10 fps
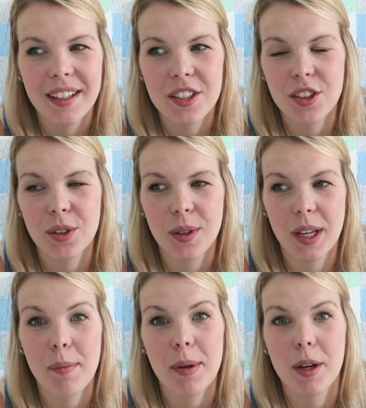to
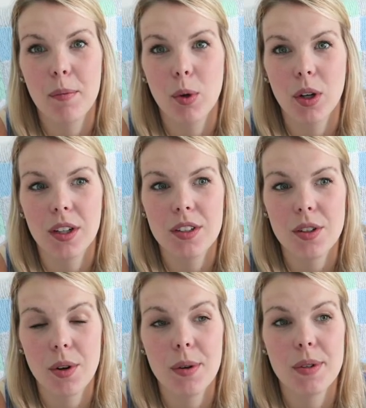him being born.
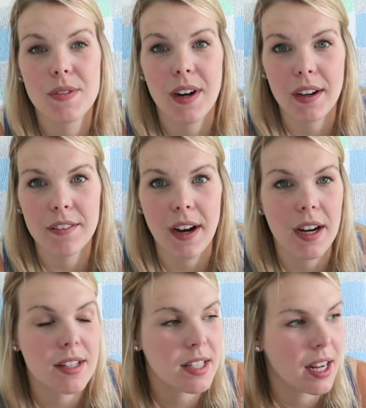So it was very
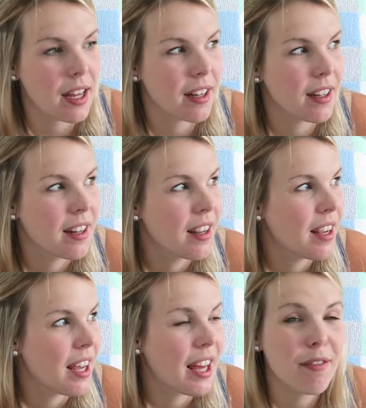fast. And
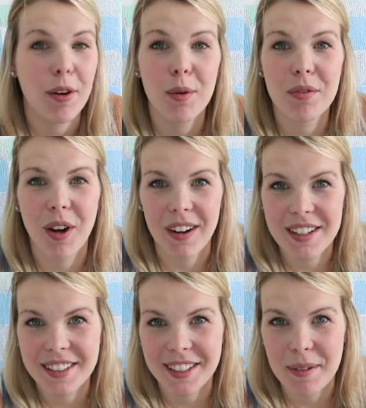if I would have gone
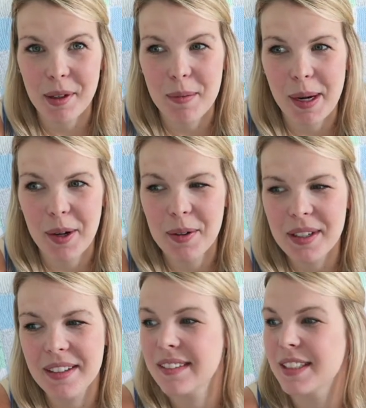into labor on my
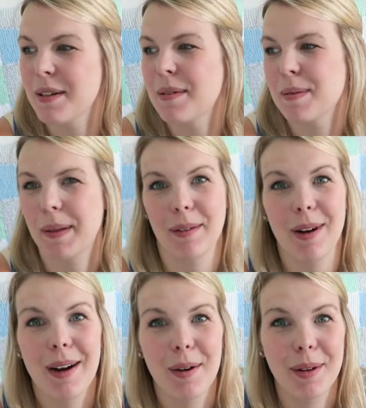own, sometimes I'm like,
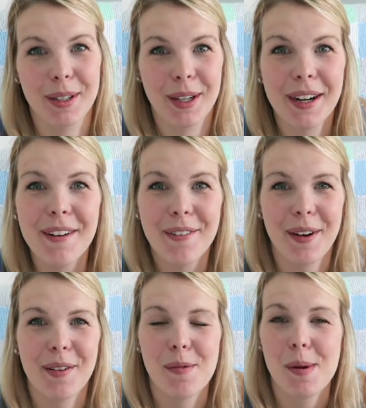wow, I wonder if
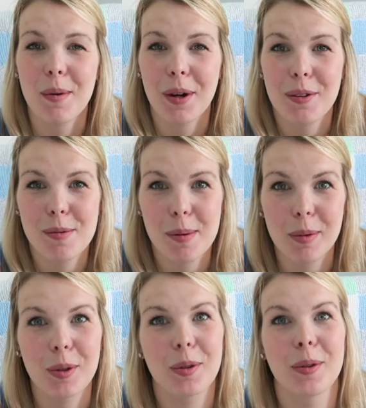I would have been one of those
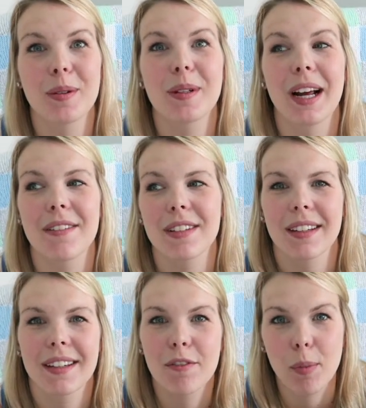people who would have to
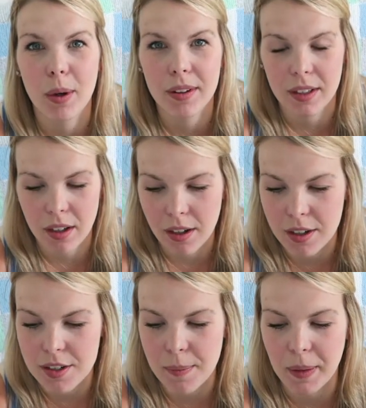like give birth in the car
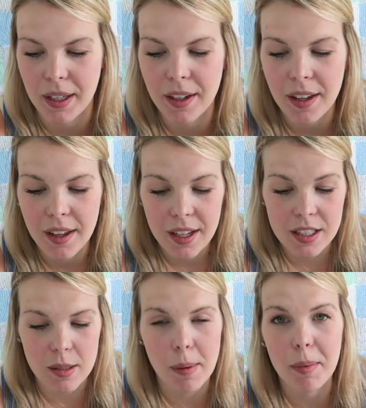or something.
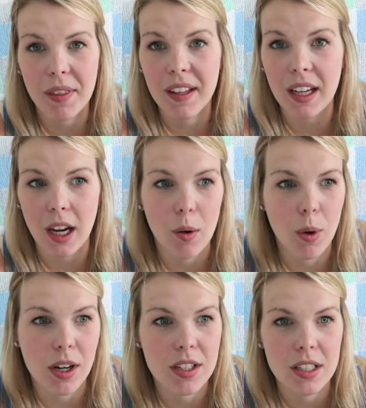Because I remember thinking I
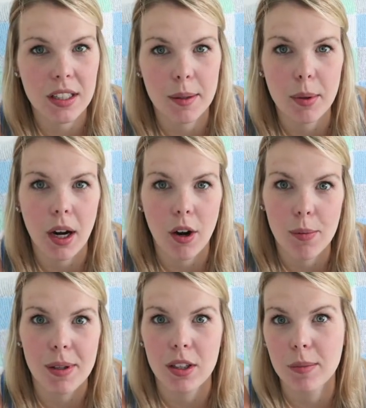wanted to labor at
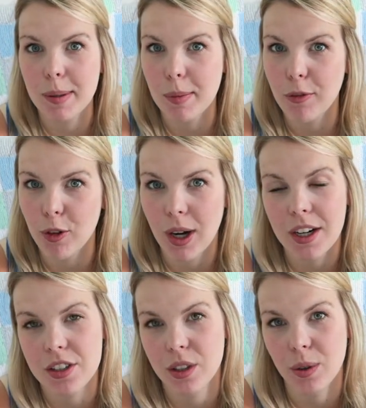home a little bit before
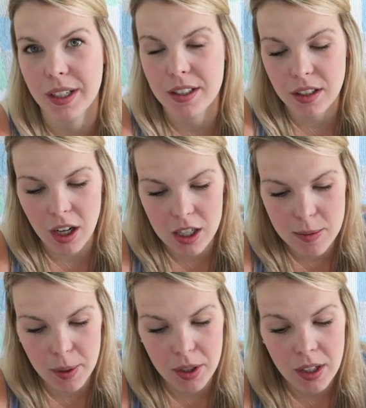actually going into the
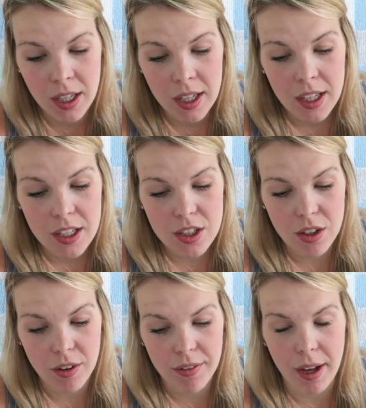hospital.
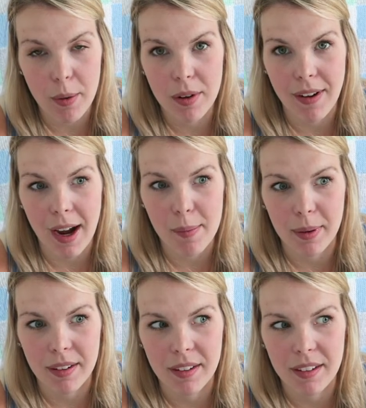So if that would have
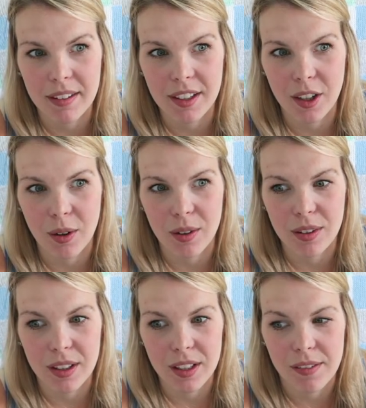happened, you know,
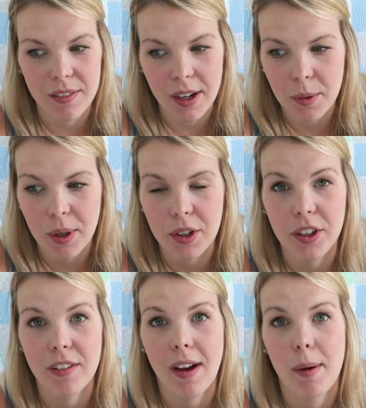it very well
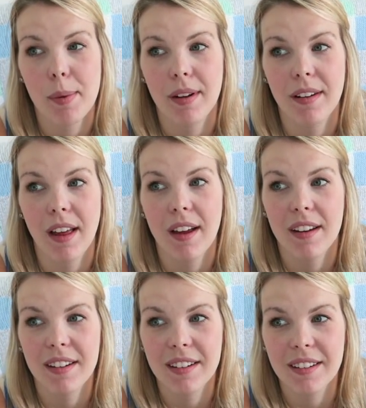could have happened
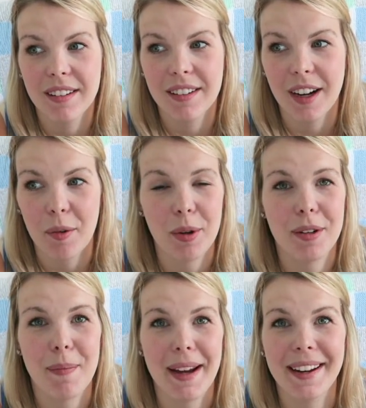that I
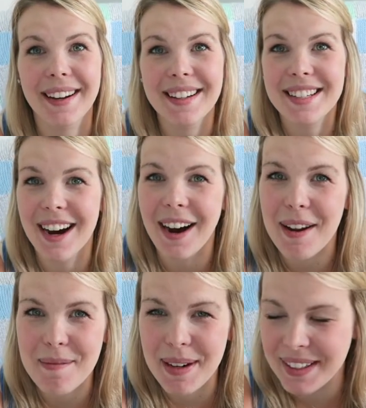wouldn't make it in
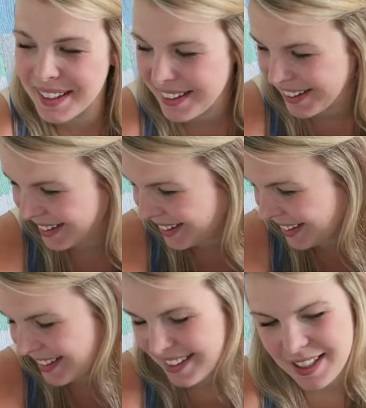time.
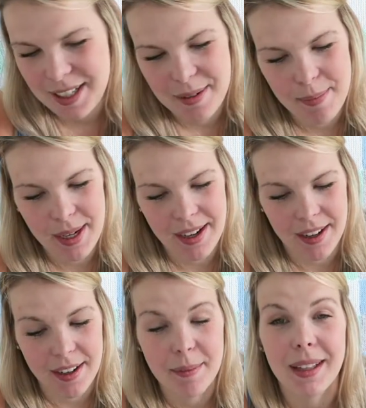But
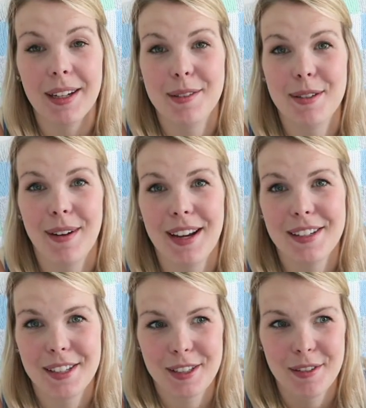yeah, I'm glad it was
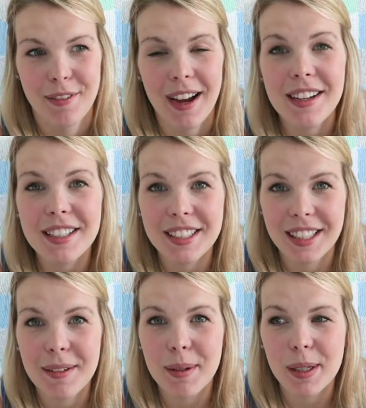fast, because fast
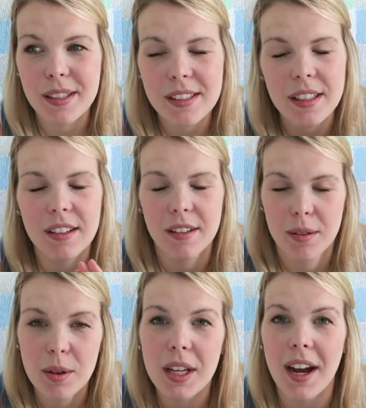labors are
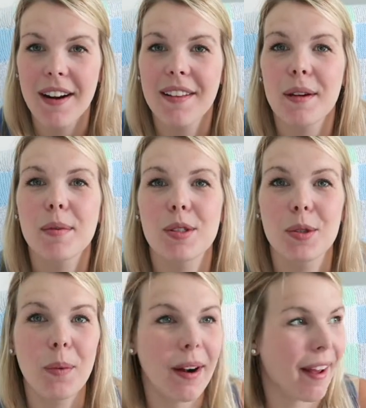the kind of labors
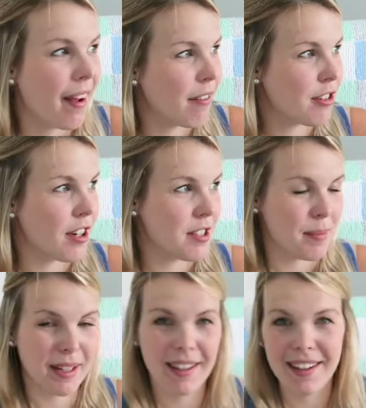you want to have, trust
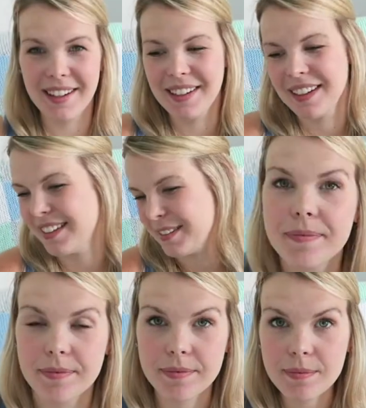me.
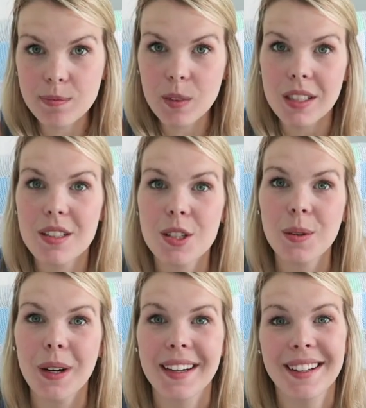
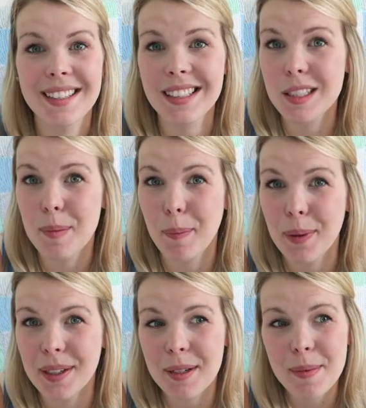So I guess that's
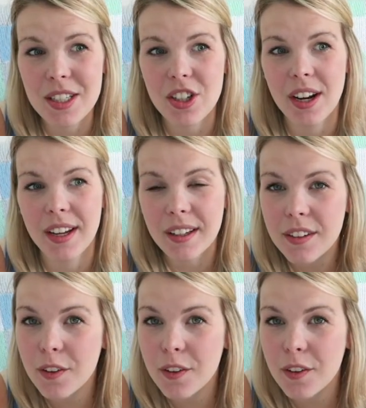pretty much it